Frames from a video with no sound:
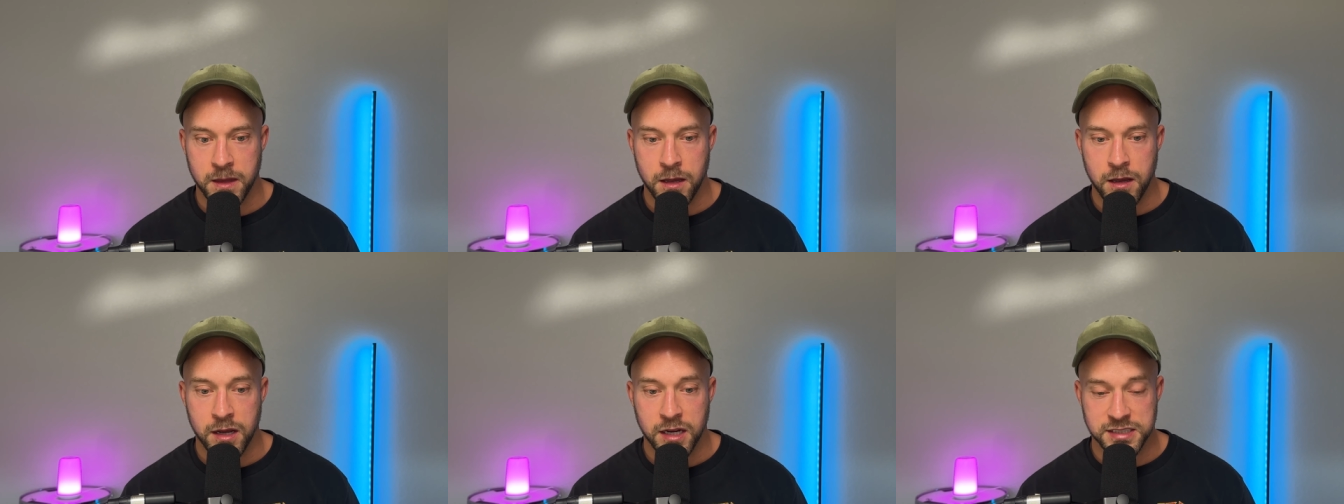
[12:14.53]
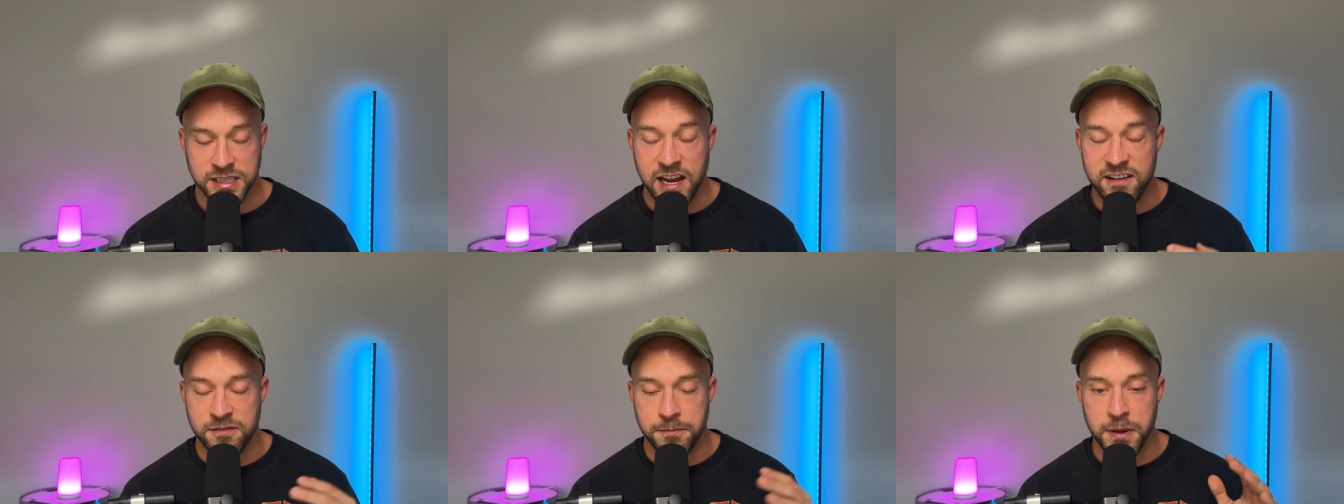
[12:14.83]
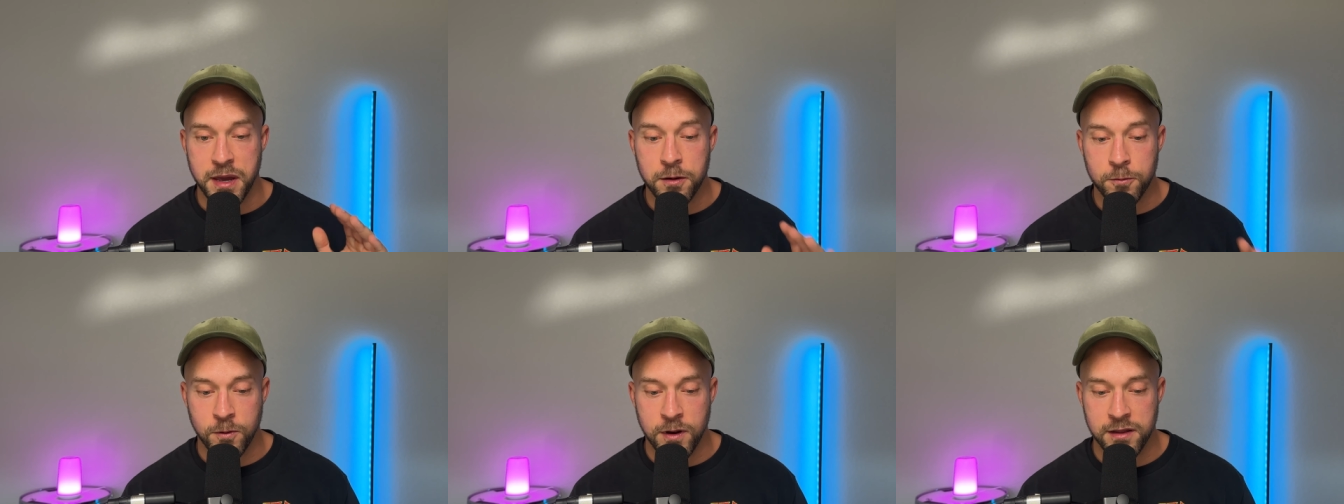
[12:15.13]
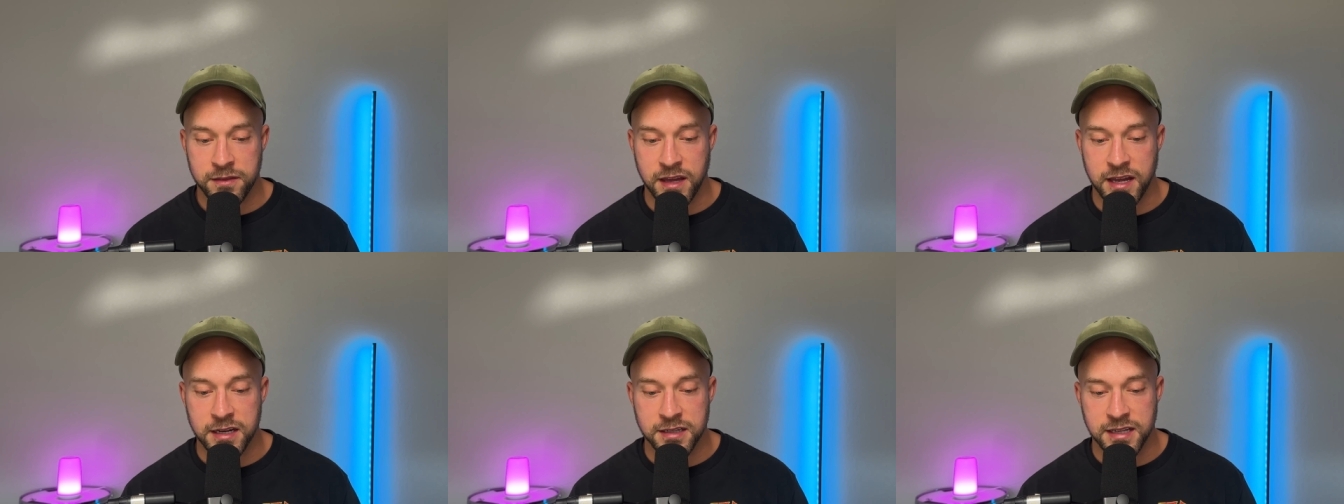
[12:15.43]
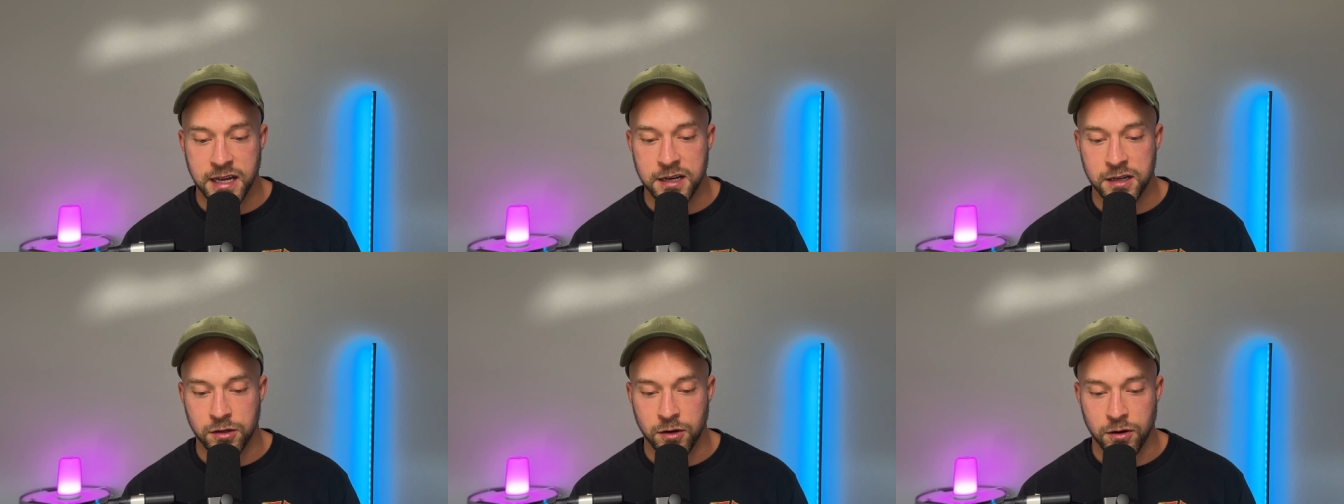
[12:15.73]
Because I've been with and
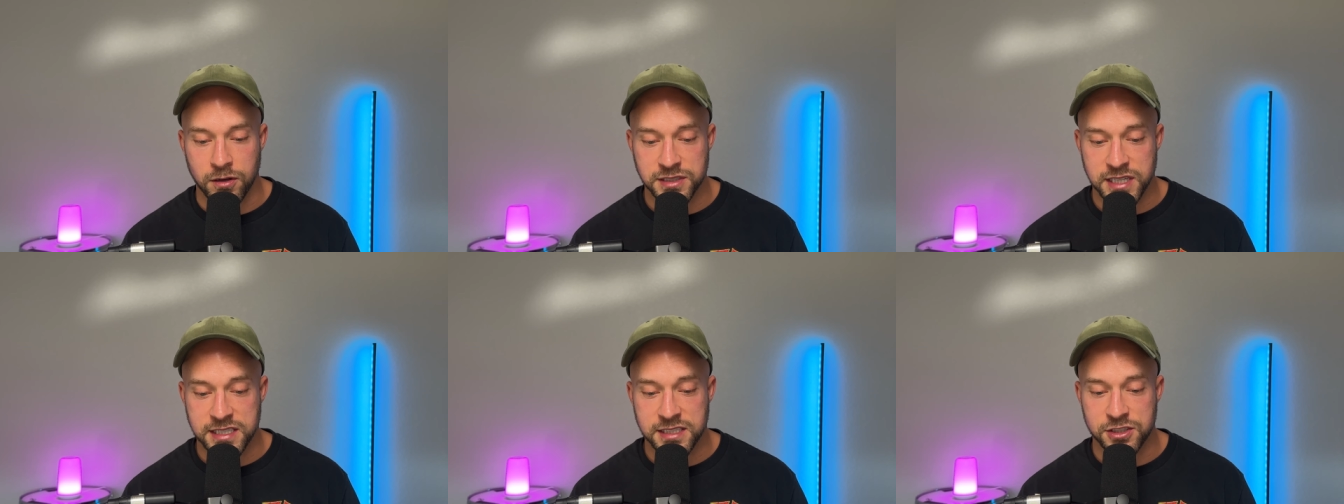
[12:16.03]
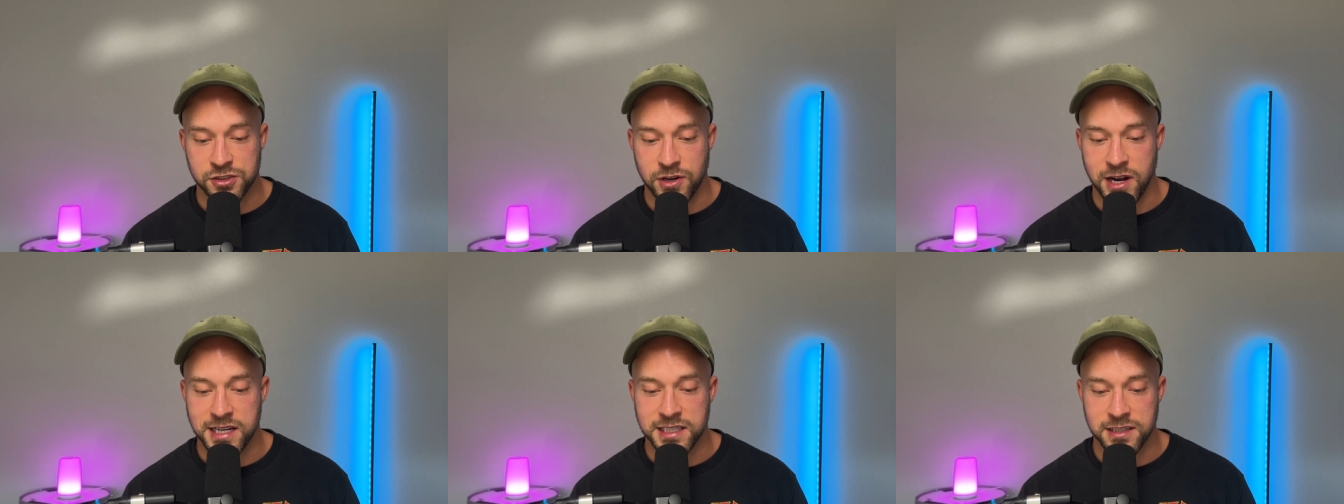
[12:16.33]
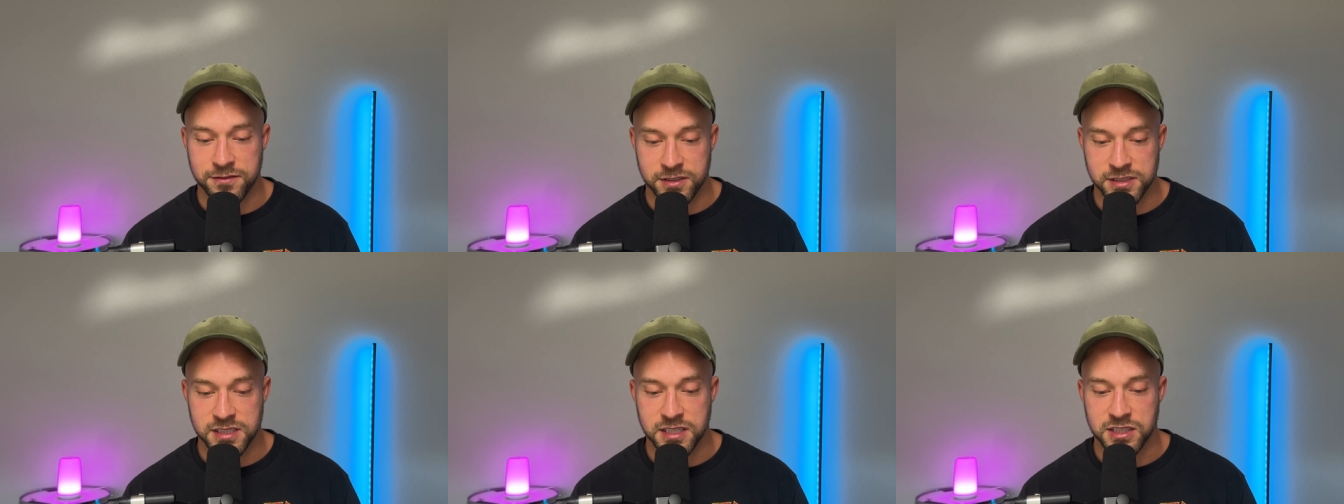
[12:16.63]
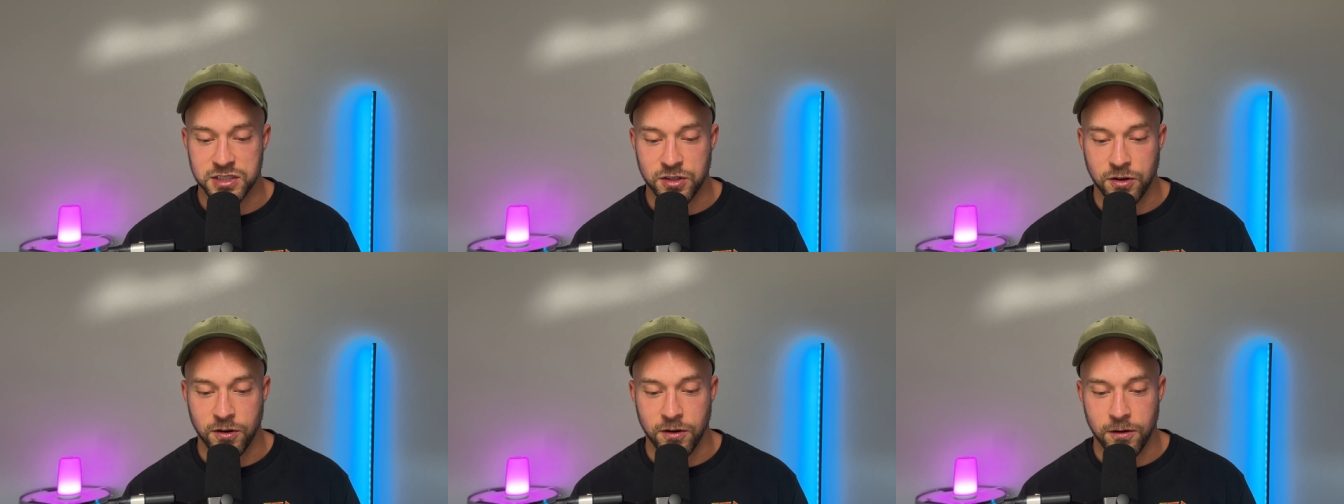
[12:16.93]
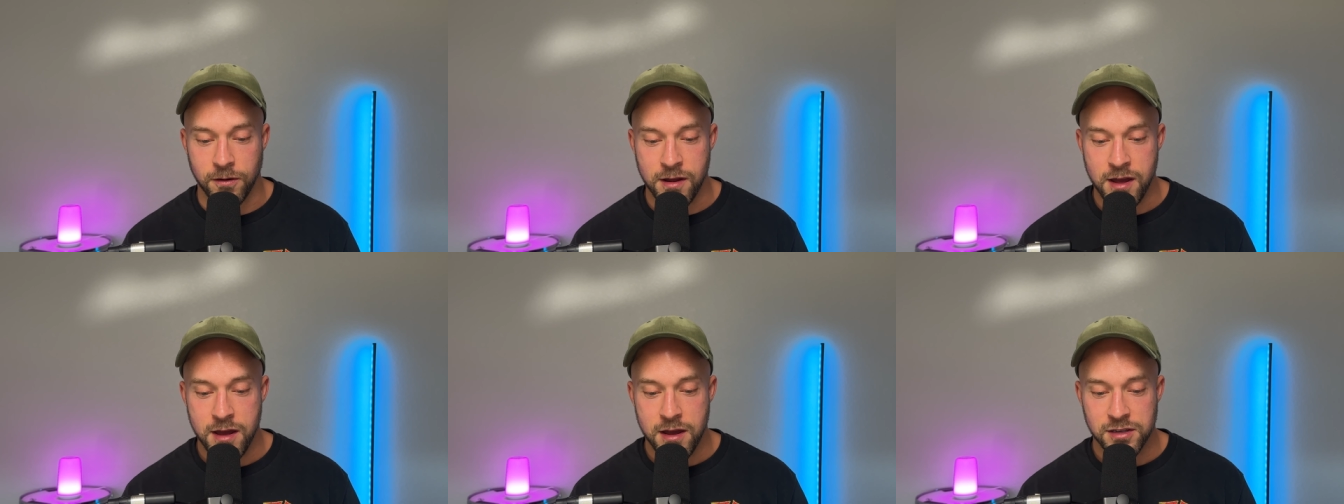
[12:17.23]
dated girls as attractive as this girl.